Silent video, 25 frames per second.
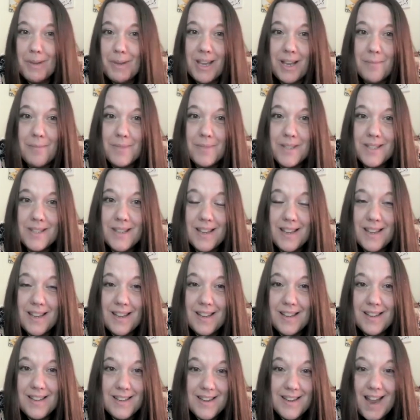It becomes
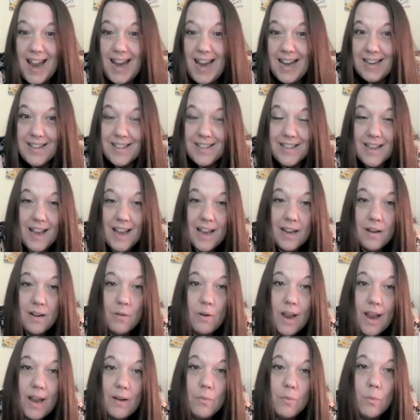night,
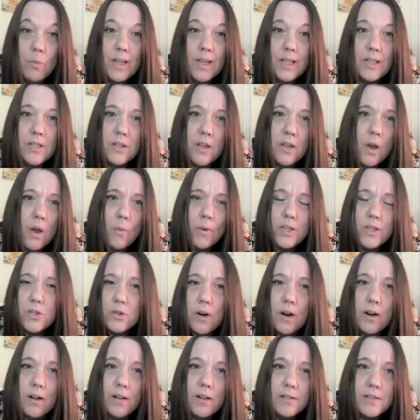and we
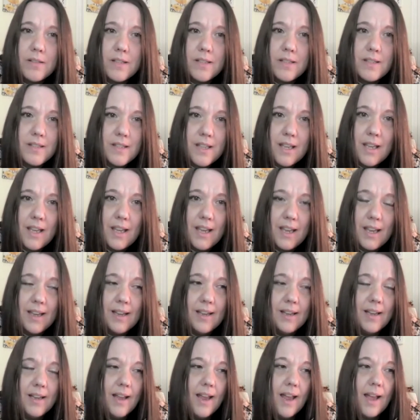struggle to
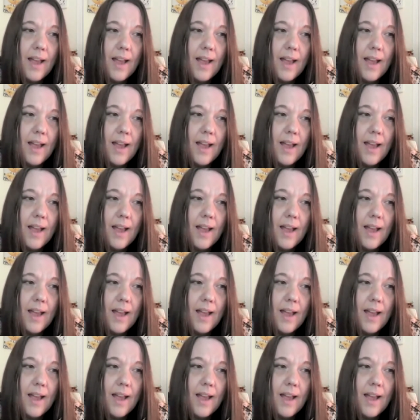see.